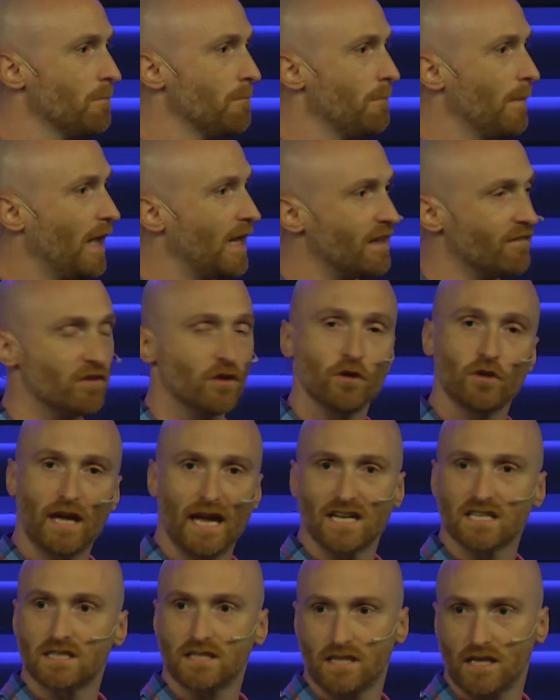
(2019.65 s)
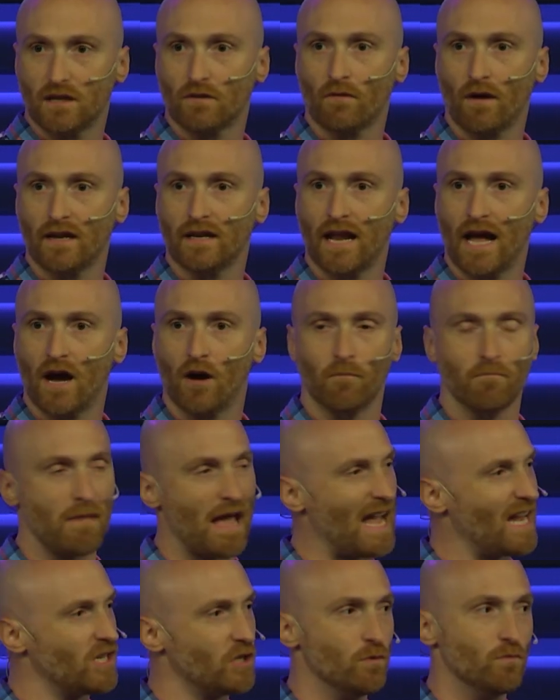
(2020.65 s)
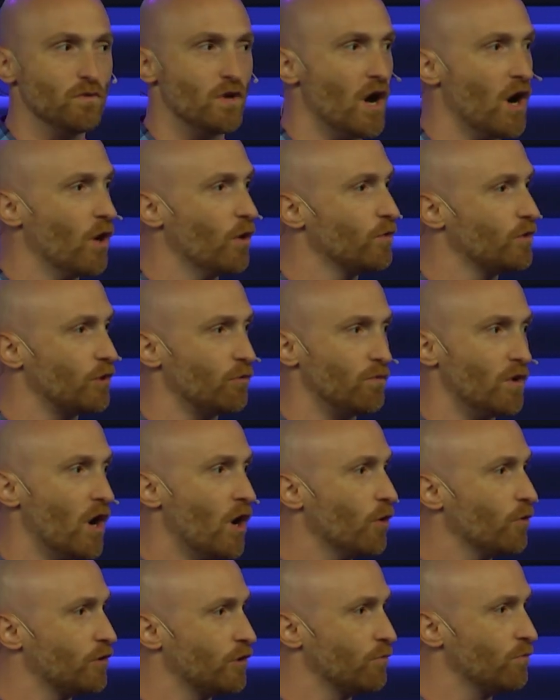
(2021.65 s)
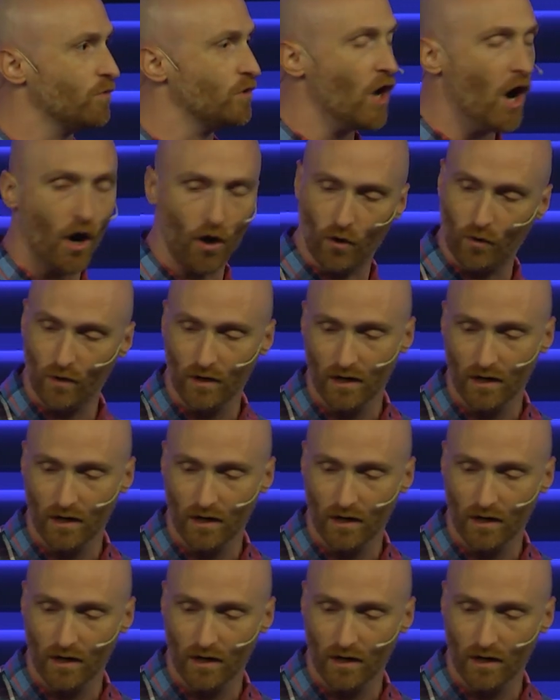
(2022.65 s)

and even though you can't see it right now, man, you know